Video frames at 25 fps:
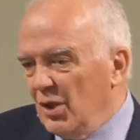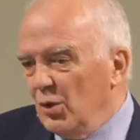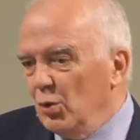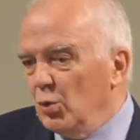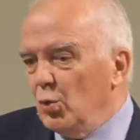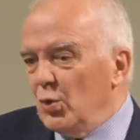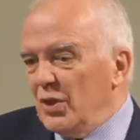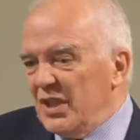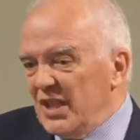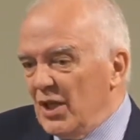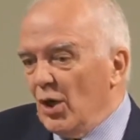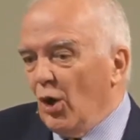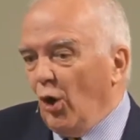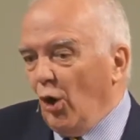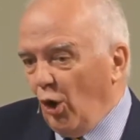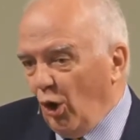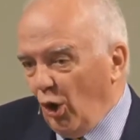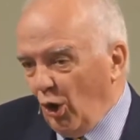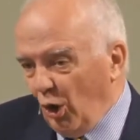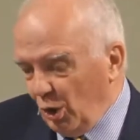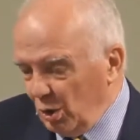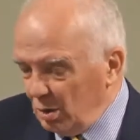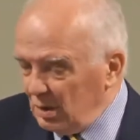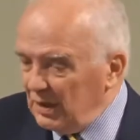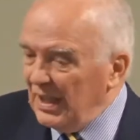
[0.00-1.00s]
we
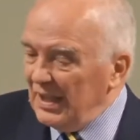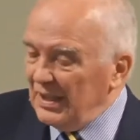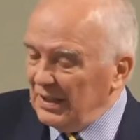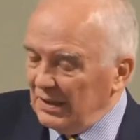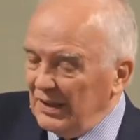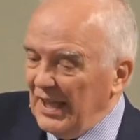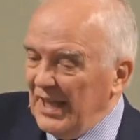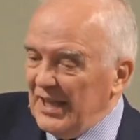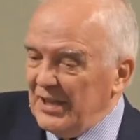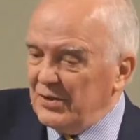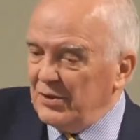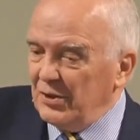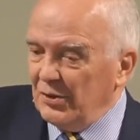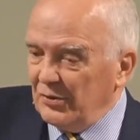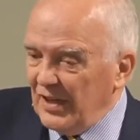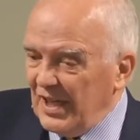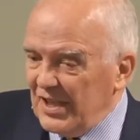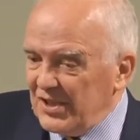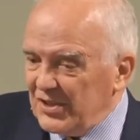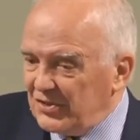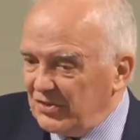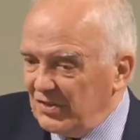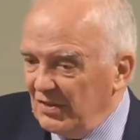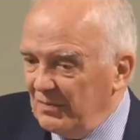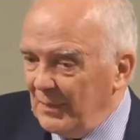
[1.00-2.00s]
all, like the
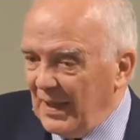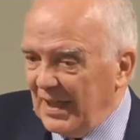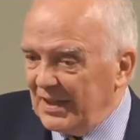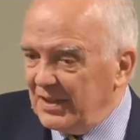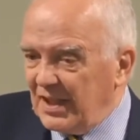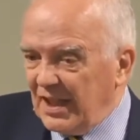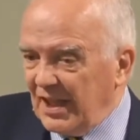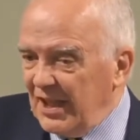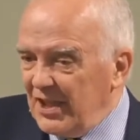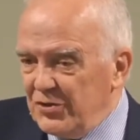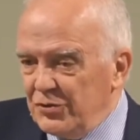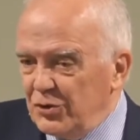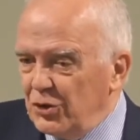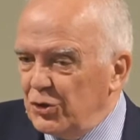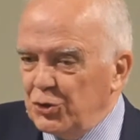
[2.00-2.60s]
rest of mankind,